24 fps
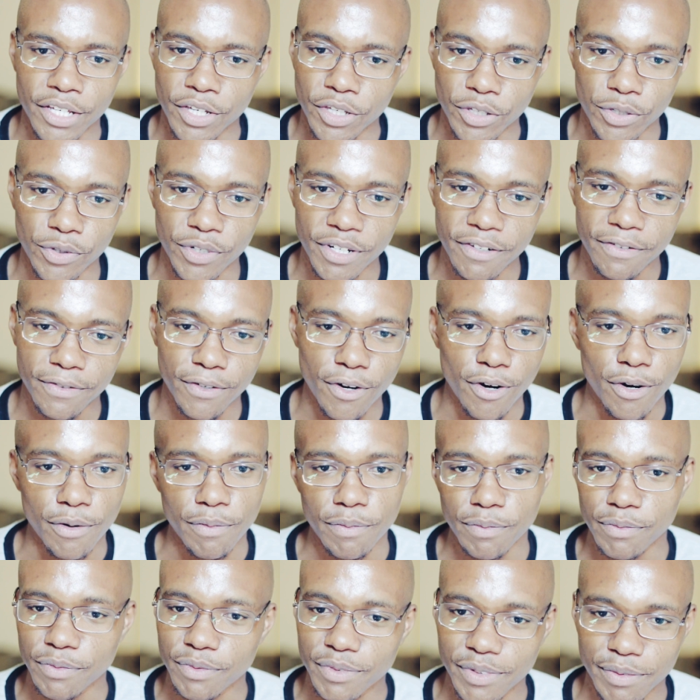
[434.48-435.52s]

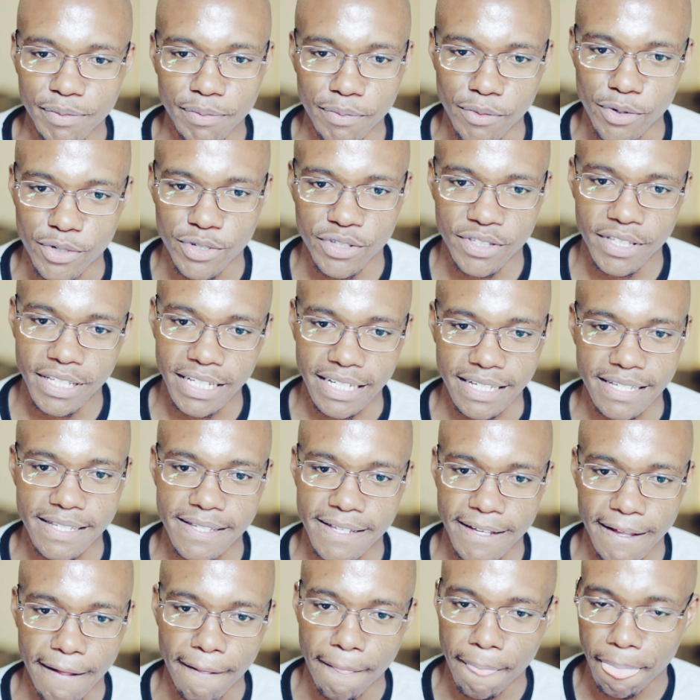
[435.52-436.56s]
uniform, most
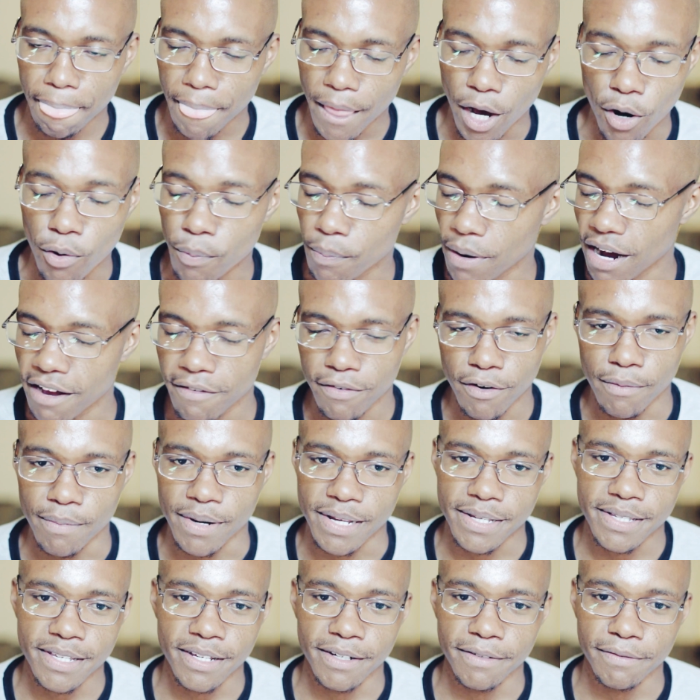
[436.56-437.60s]
things I'll buy for
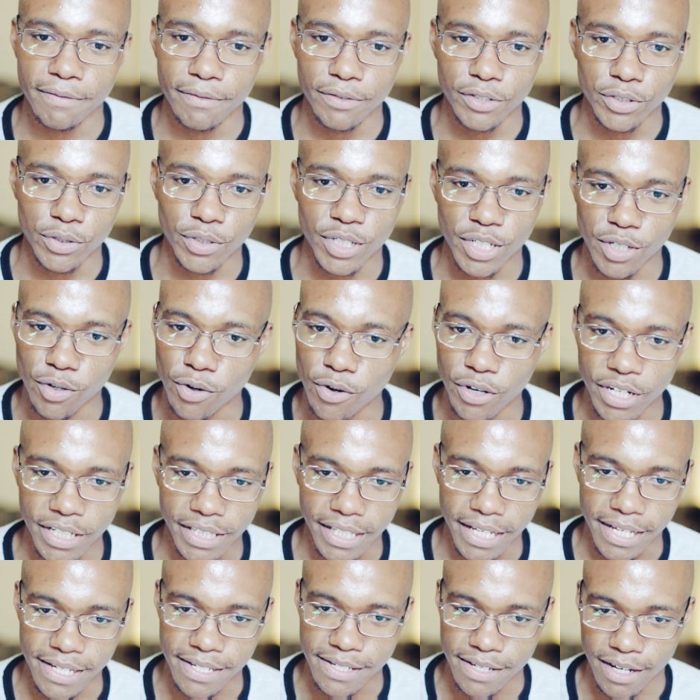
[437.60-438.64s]
myself. During
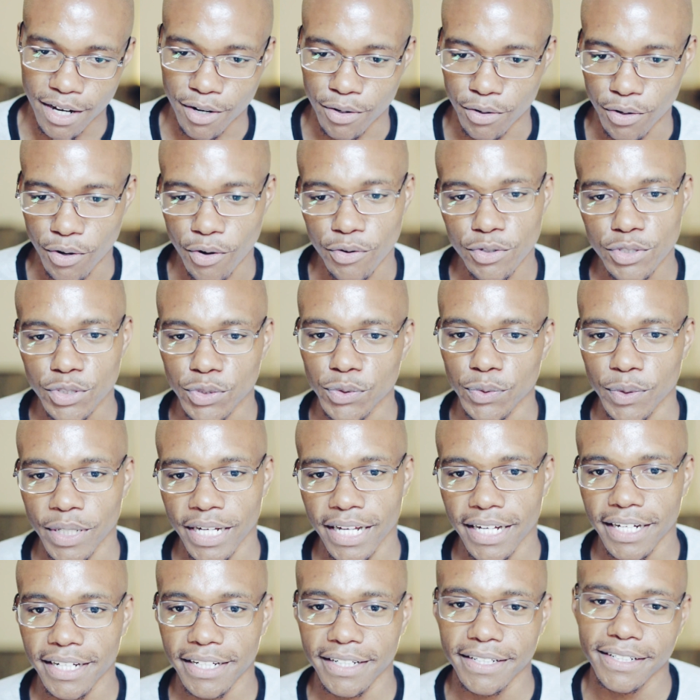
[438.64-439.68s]
holidays, I'll go to
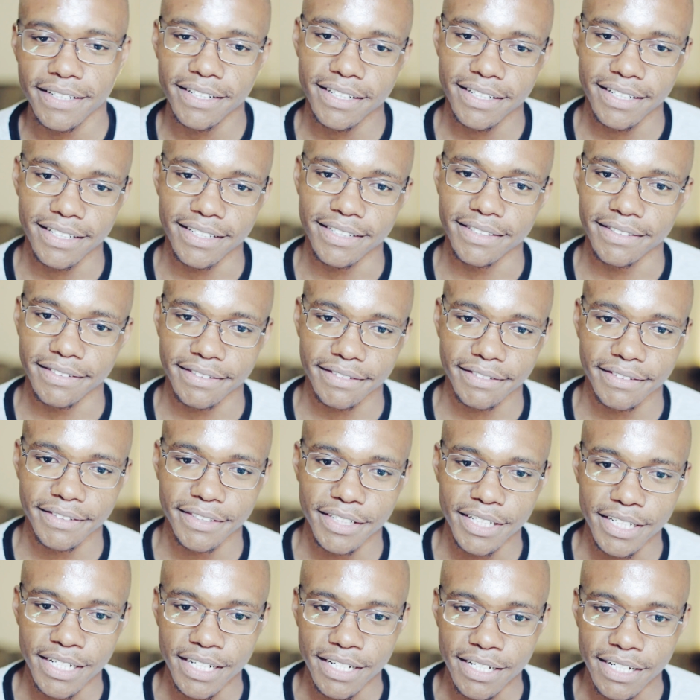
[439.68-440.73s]
work and
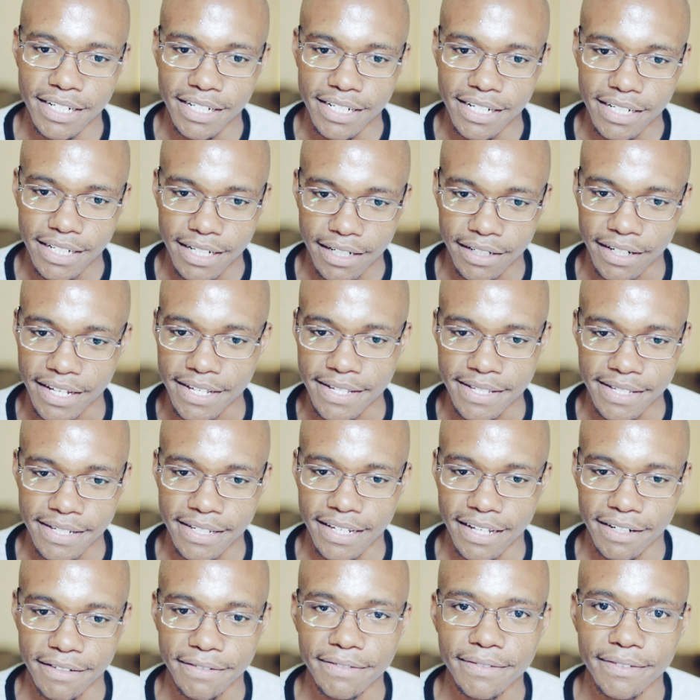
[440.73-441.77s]
raise
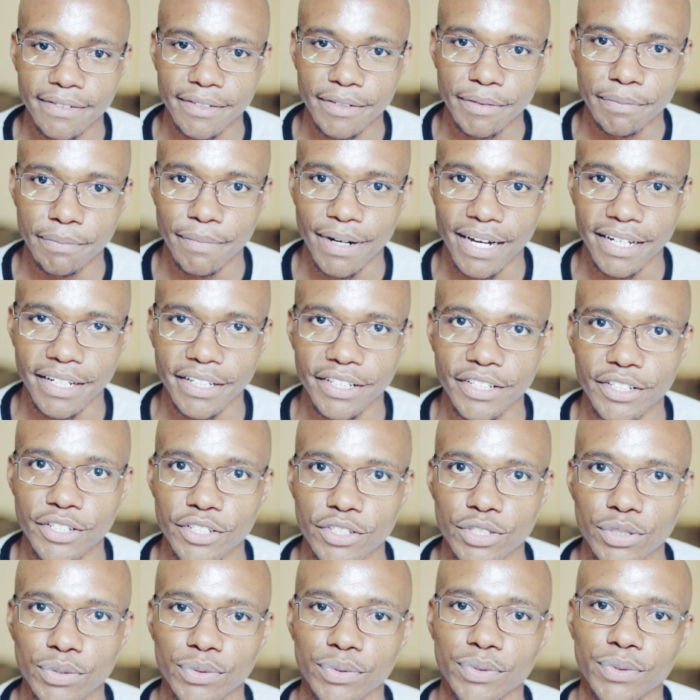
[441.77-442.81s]
enough money
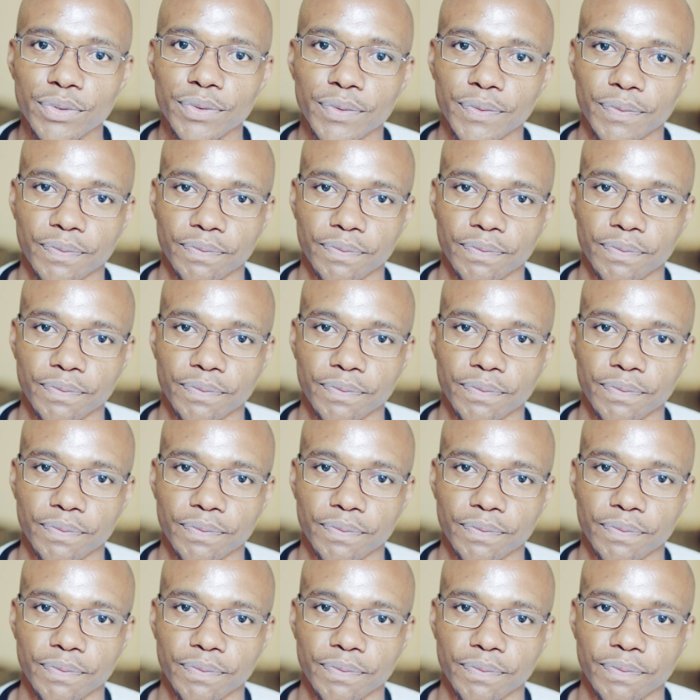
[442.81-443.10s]
to